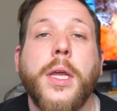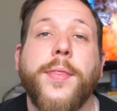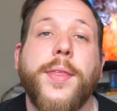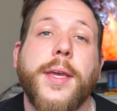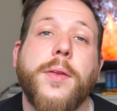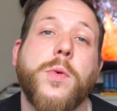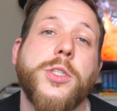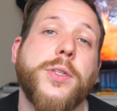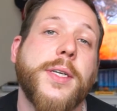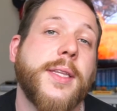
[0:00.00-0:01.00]
then
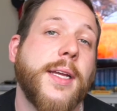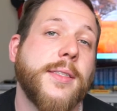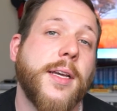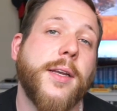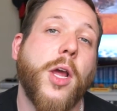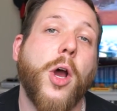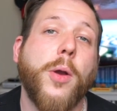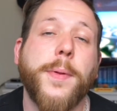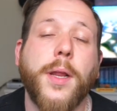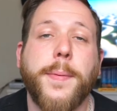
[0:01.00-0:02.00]
once you get that done,
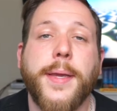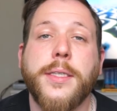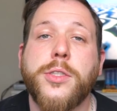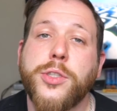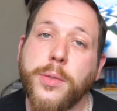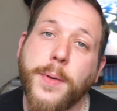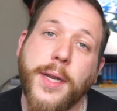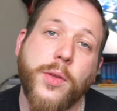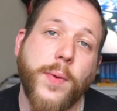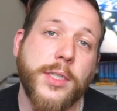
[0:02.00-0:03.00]
open up a
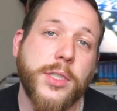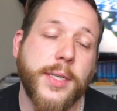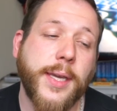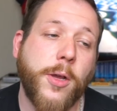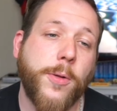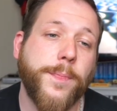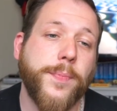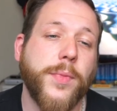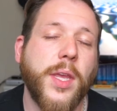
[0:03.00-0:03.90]
superannuation account.